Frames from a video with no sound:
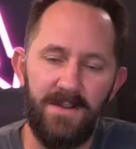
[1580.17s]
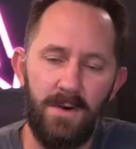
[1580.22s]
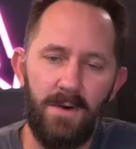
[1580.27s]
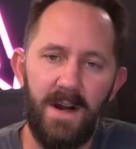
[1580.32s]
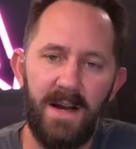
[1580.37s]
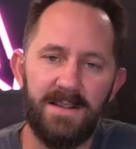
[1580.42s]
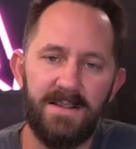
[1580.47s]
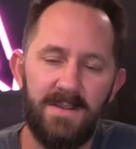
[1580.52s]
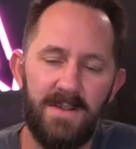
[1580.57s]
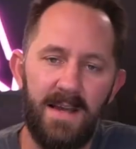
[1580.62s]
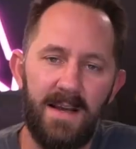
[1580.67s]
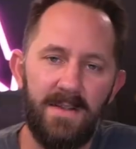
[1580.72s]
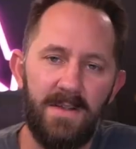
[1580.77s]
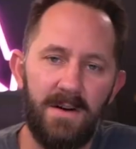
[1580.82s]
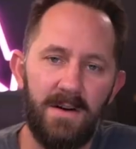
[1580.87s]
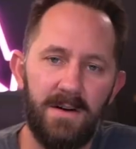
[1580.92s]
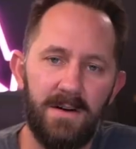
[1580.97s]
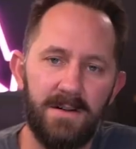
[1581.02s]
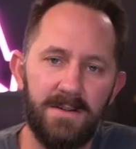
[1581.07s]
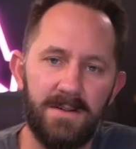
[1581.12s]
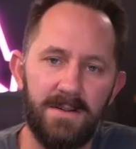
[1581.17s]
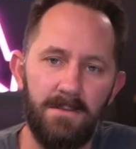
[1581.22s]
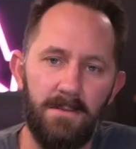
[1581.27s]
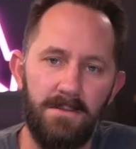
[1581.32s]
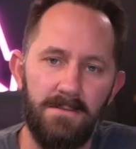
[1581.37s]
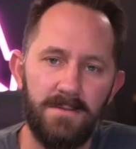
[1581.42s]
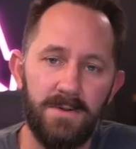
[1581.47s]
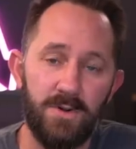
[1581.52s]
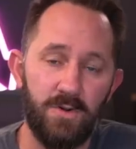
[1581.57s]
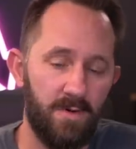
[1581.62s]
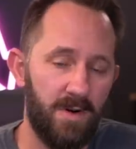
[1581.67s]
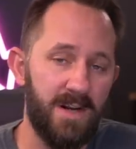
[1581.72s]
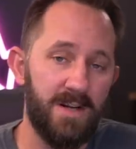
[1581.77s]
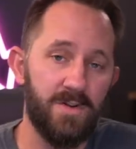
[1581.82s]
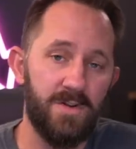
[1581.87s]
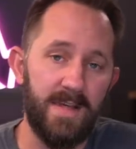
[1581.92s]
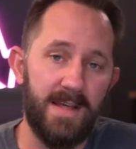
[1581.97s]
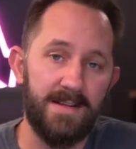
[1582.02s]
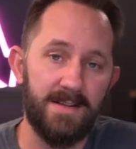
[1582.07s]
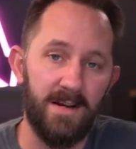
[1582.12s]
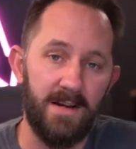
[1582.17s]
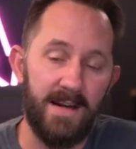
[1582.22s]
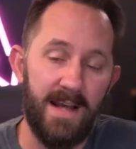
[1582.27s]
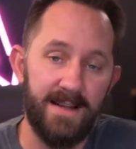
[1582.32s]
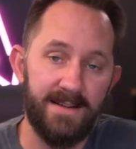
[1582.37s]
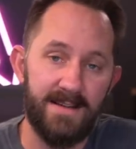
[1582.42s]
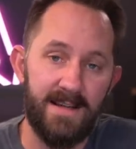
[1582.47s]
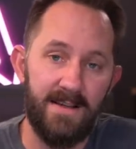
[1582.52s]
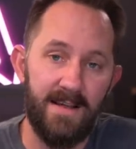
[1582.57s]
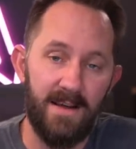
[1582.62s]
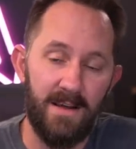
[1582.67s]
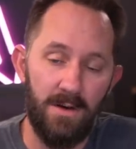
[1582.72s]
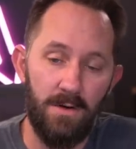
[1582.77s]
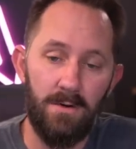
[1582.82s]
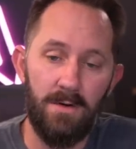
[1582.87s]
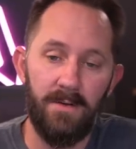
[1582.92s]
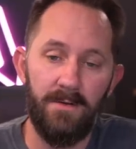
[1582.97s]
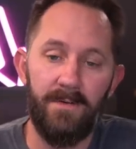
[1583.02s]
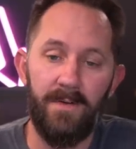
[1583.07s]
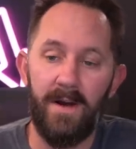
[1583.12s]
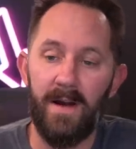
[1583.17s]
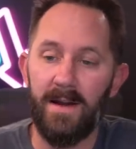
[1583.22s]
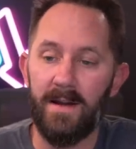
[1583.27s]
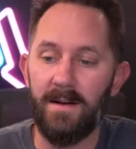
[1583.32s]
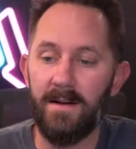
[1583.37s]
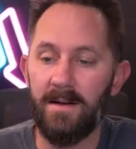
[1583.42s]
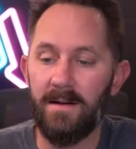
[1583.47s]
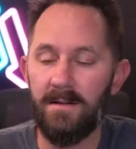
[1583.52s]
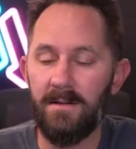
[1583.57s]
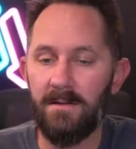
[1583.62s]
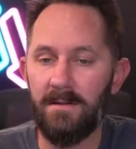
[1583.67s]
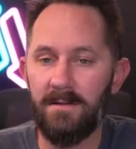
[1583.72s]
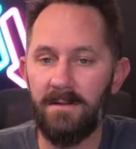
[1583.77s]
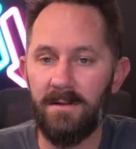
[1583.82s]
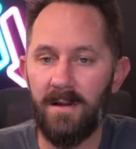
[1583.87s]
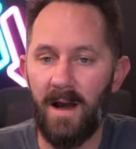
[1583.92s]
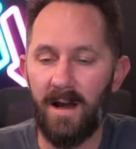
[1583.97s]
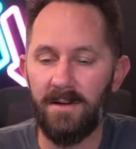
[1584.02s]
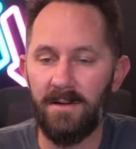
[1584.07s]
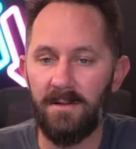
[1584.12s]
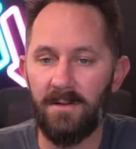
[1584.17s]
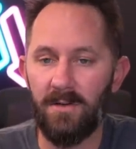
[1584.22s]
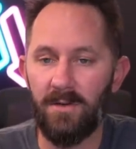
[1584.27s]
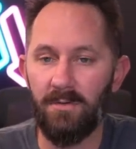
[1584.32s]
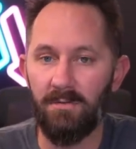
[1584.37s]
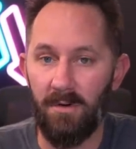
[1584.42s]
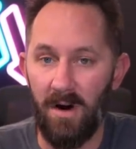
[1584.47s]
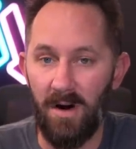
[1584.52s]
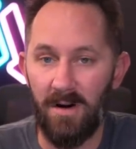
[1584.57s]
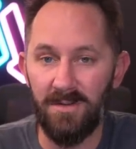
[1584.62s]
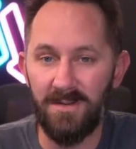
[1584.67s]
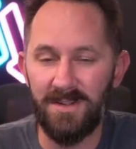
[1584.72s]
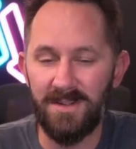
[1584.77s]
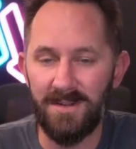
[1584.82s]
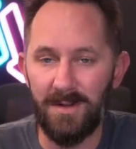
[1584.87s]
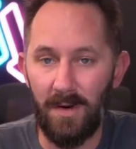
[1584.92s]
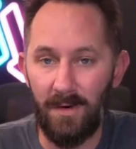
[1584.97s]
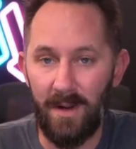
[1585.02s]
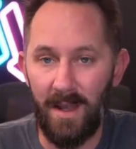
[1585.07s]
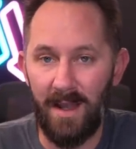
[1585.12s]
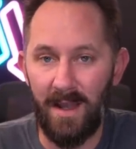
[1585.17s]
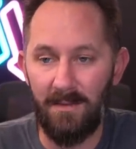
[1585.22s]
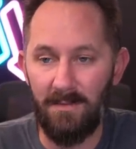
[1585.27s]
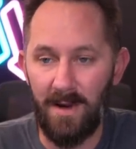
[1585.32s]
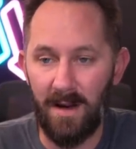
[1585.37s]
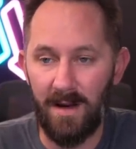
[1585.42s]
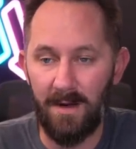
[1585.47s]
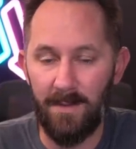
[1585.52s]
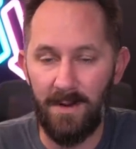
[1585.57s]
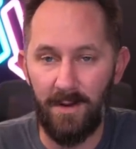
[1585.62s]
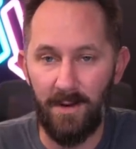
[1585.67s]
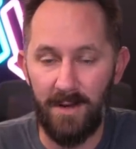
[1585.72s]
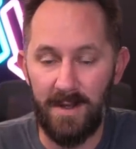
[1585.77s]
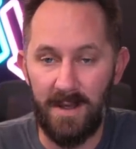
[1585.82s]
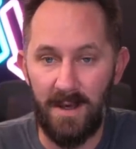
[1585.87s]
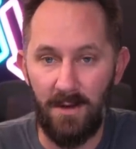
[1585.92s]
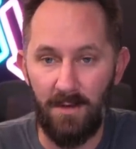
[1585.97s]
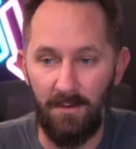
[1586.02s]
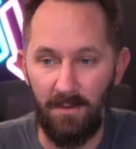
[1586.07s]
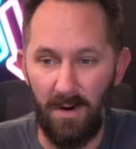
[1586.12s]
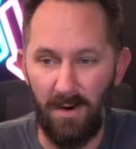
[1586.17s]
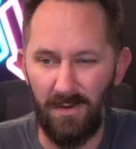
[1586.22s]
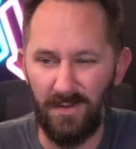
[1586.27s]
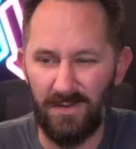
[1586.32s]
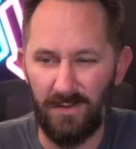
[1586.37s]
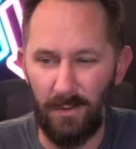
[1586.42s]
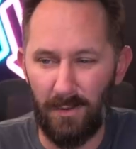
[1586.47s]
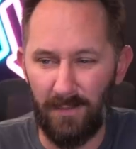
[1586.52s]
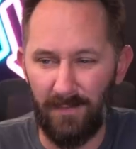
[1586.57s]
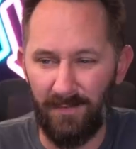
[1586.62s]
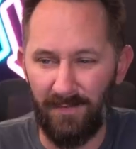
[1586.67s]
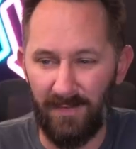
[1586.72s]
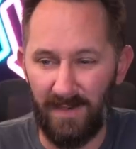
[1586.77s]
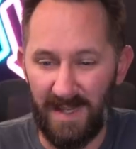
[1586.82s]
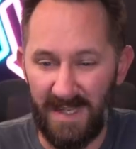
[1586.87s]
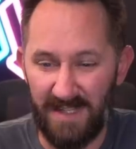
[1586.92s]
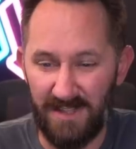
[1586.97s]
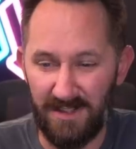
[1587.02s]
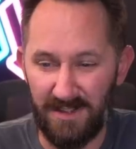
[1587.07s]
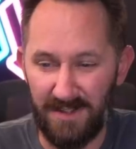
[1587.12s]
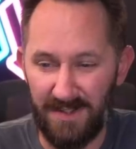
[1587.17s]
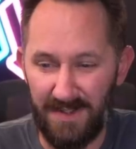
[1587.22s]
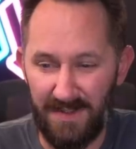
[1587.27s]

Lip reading: you guys think there are some strange things on Etsy that you can find, not gross, okay, I'm not gonna be looking at gross or flesh